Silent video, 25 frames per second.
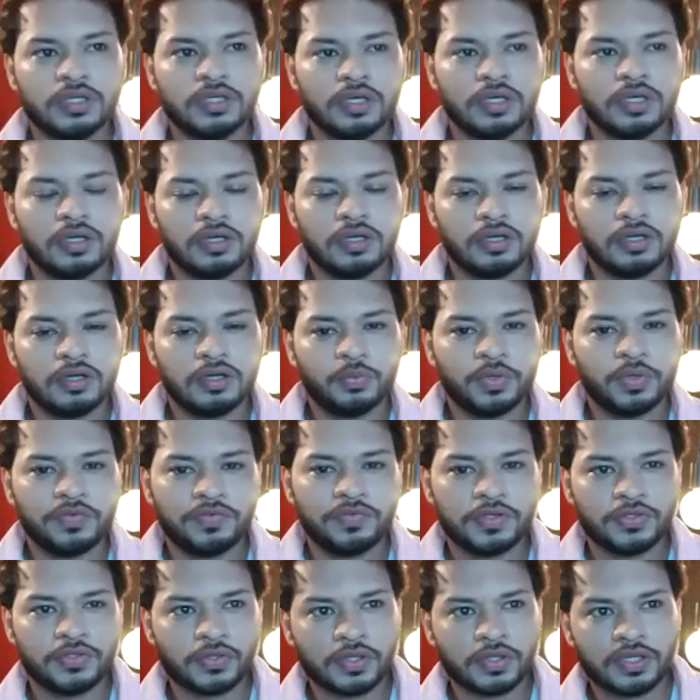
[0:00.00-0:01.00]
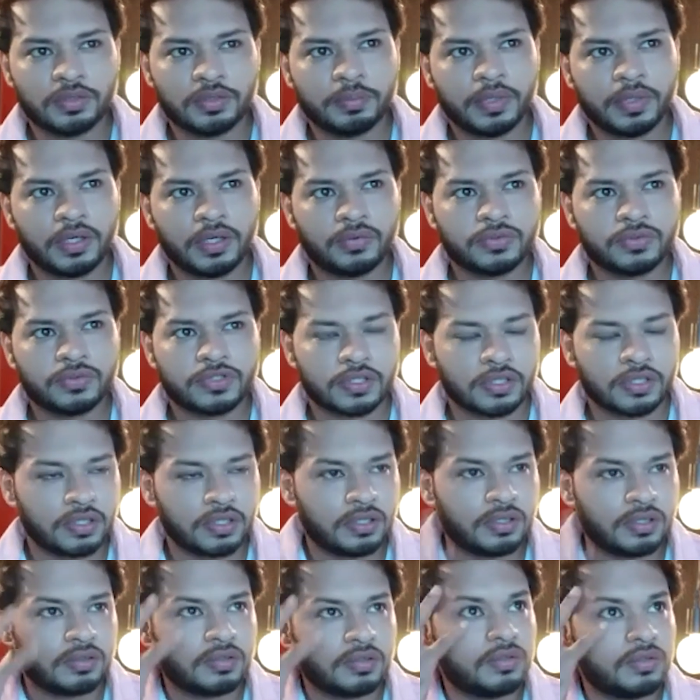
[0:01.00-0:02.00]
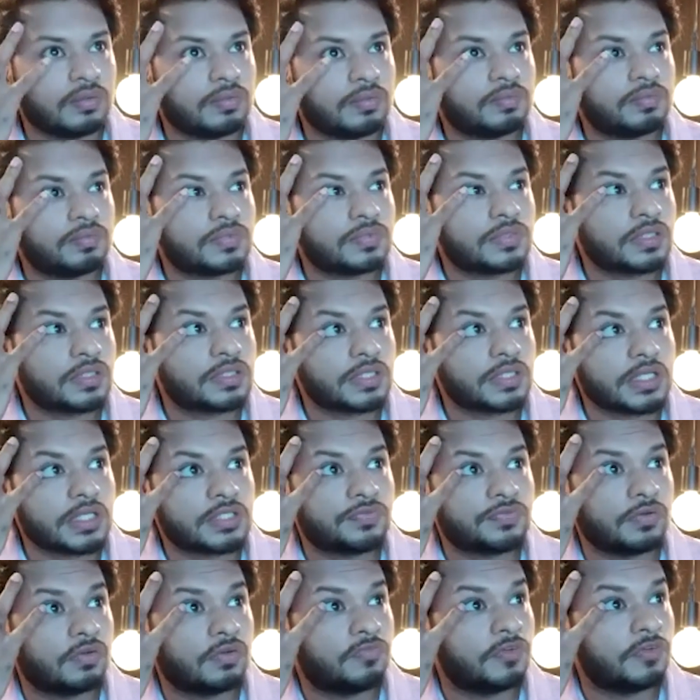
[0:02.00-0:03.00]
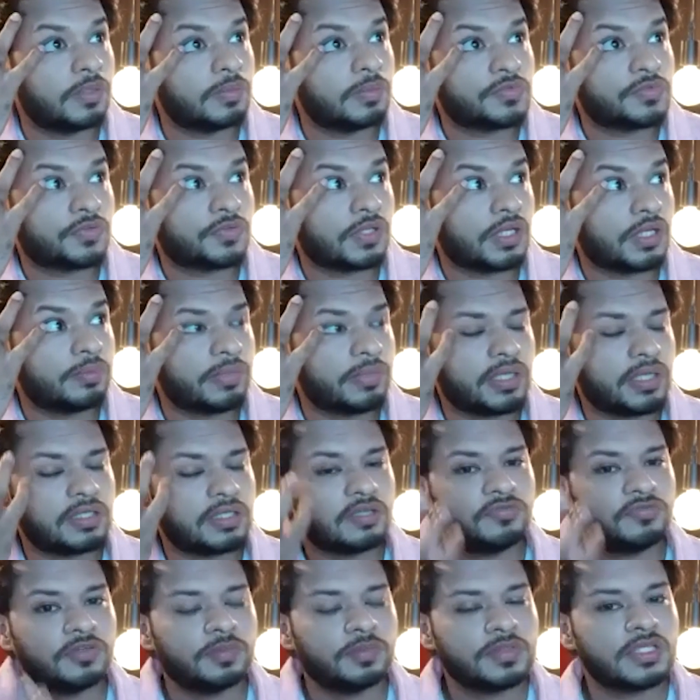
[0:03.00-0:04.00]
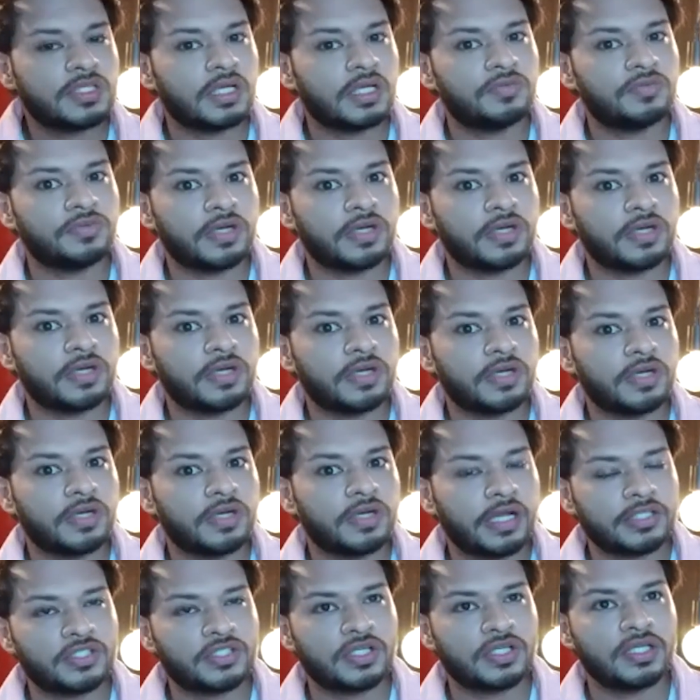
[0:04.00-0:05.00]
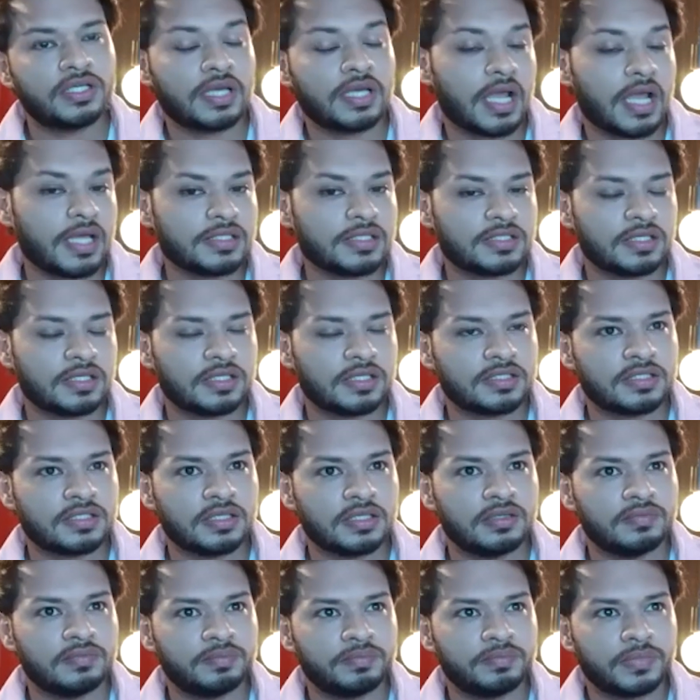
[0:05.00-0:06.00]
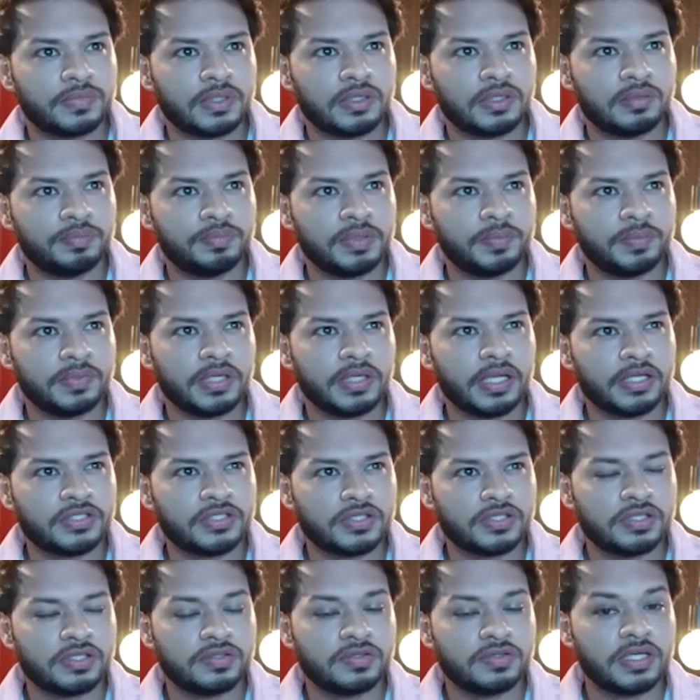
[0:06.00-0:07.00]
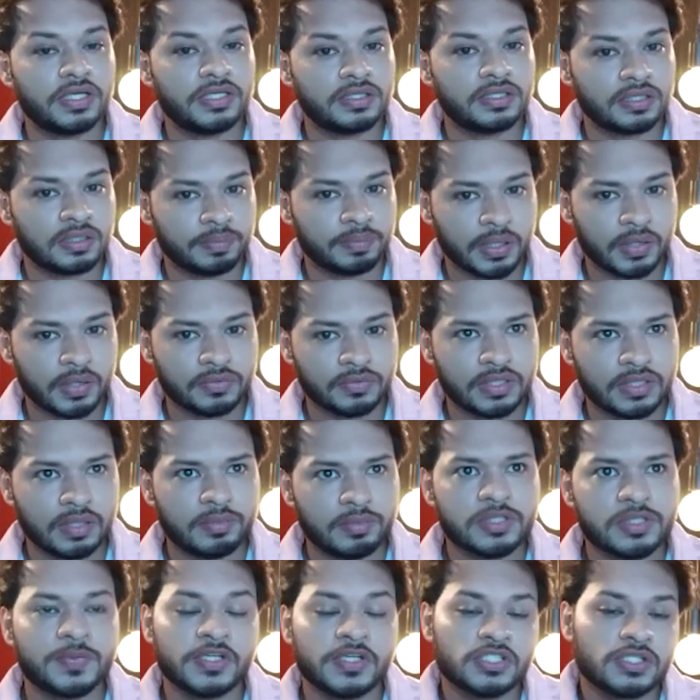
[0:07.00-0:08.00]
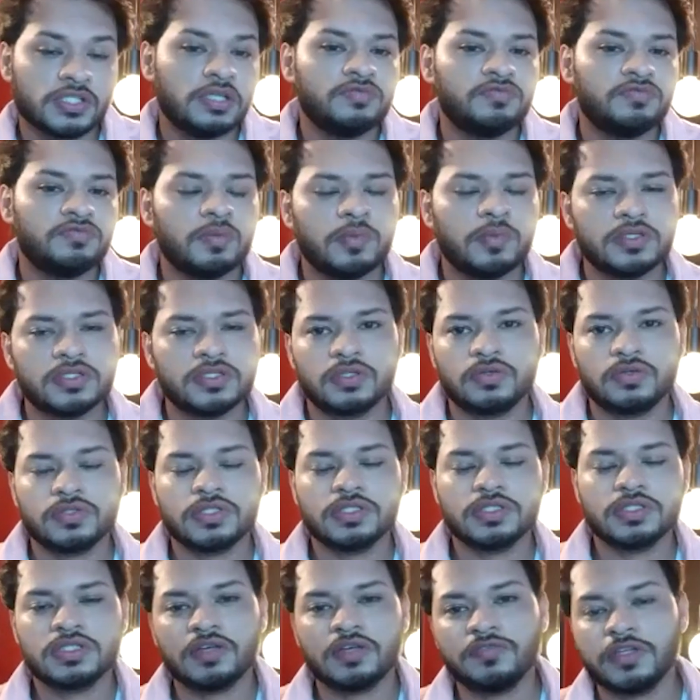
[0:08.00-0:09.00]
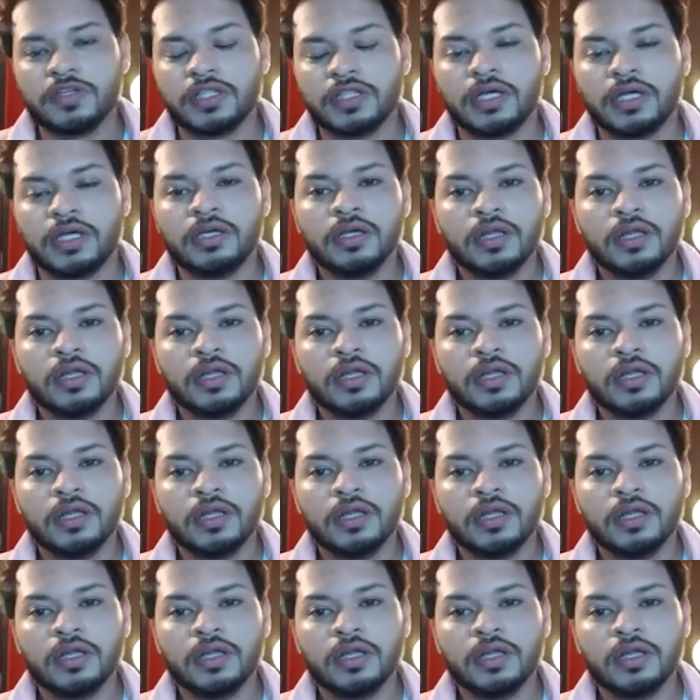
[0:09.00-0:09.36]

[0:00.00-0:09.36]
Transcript: uh, when we're talking about uh, you know, successful films, so that matter, films that were actually classics and uh, people actually read about them, especially in film institutes and stuff like that,